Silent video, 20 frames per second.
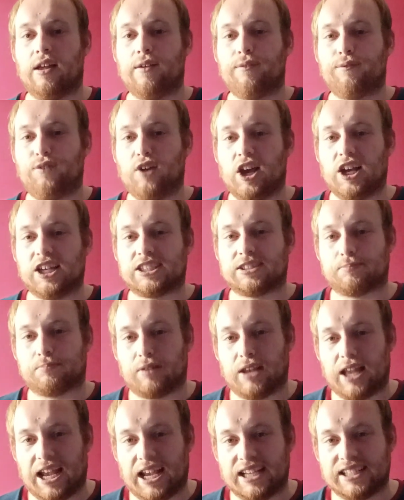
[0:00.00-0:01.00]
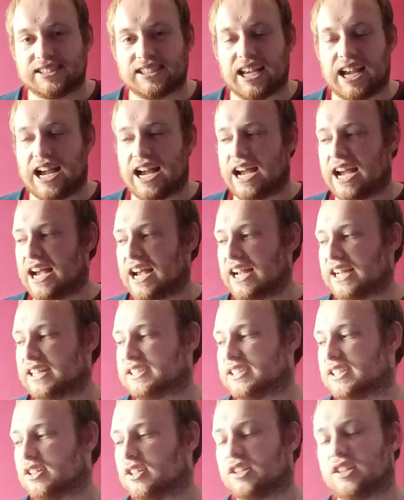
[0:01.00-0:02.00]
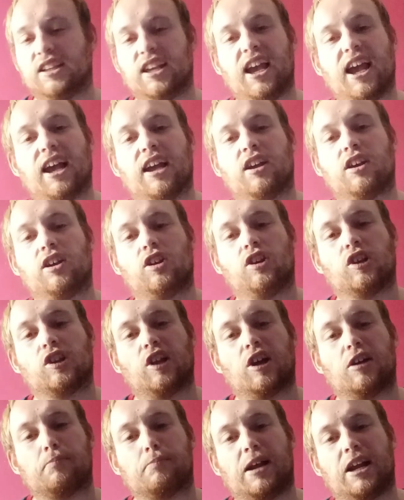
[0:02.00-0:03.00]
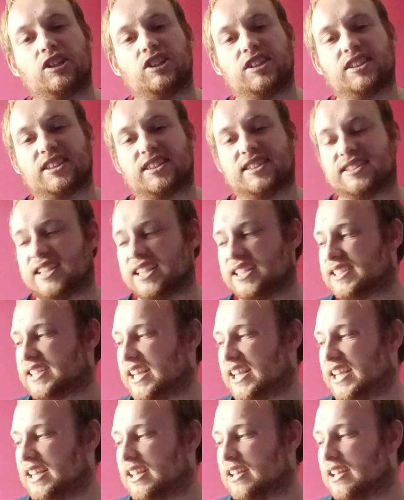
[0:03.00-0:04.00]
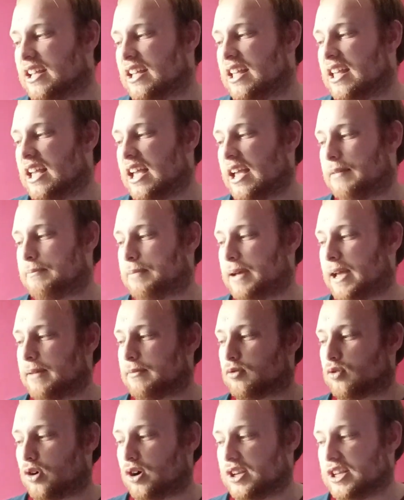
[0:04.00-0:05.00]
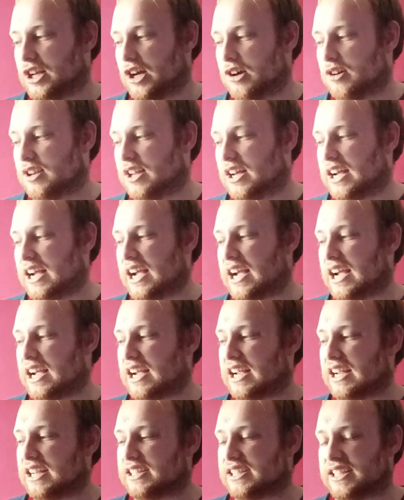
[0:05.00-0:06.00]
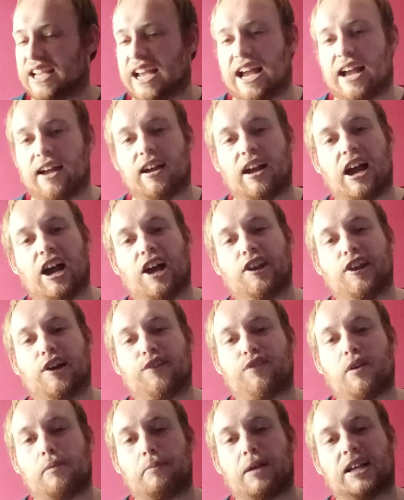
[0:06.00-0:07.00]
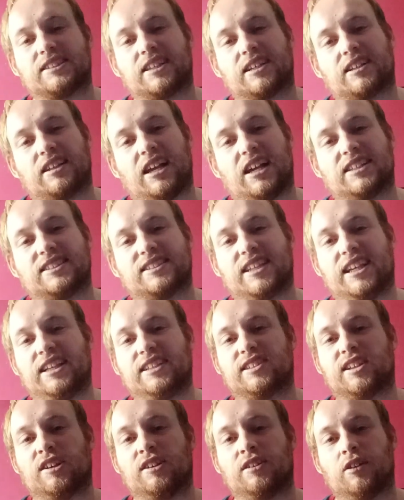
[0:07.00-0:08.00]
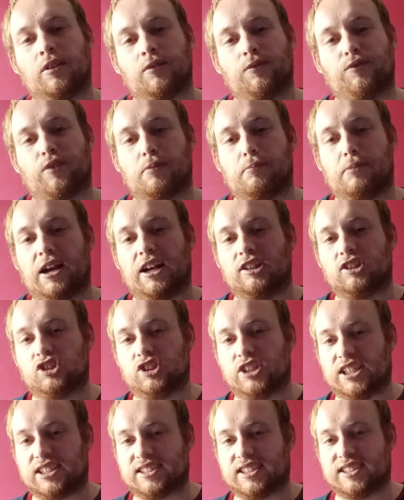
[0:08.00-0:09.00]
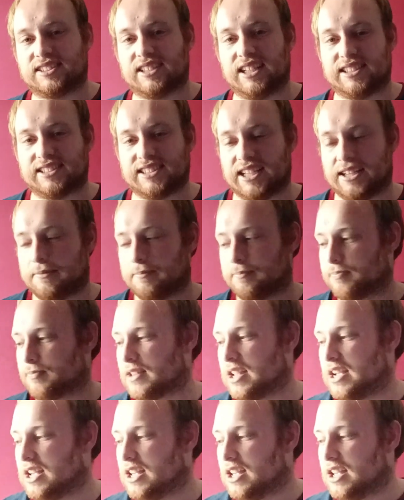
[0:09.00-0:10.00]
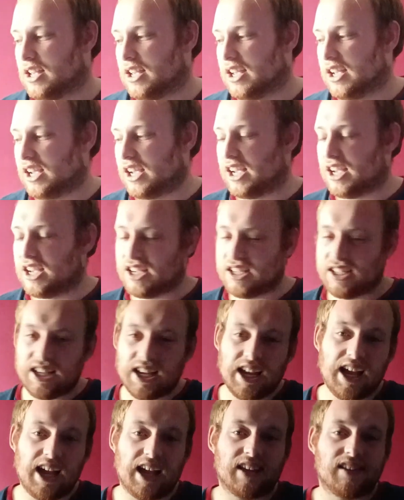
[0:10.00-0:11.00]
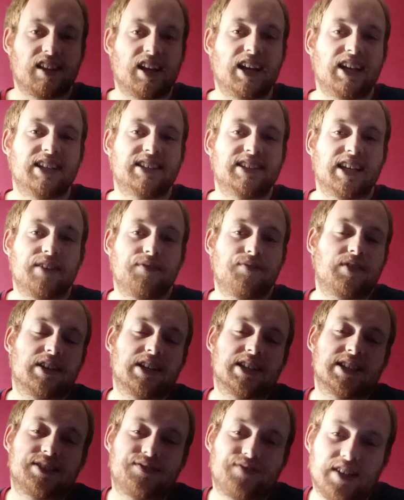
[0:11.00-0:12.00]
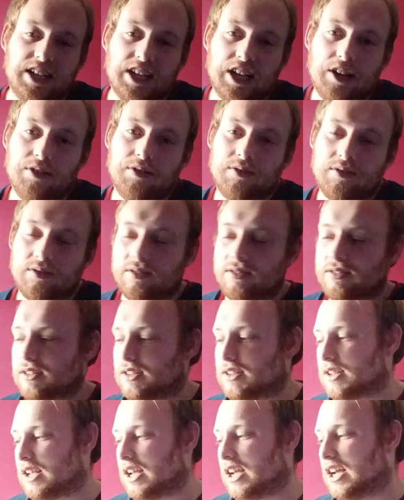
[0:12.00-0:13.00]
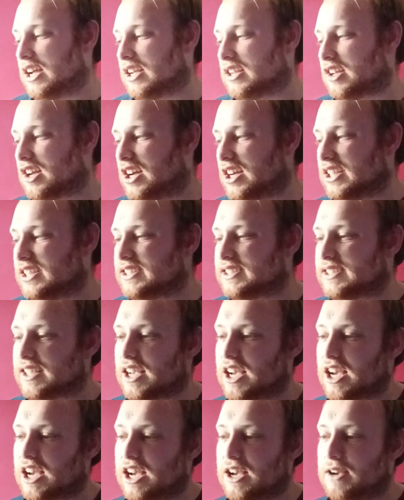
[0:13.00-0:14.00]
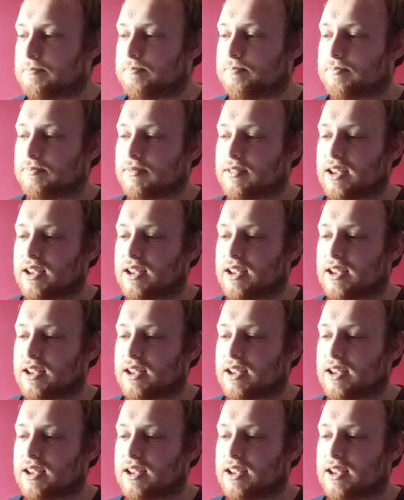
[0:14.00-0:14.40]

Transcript: first place and yeah good luck Manchester City and Pep Guardiola and yeah another masterclass season from Manchester City uh yeah that is it for this video uh guys um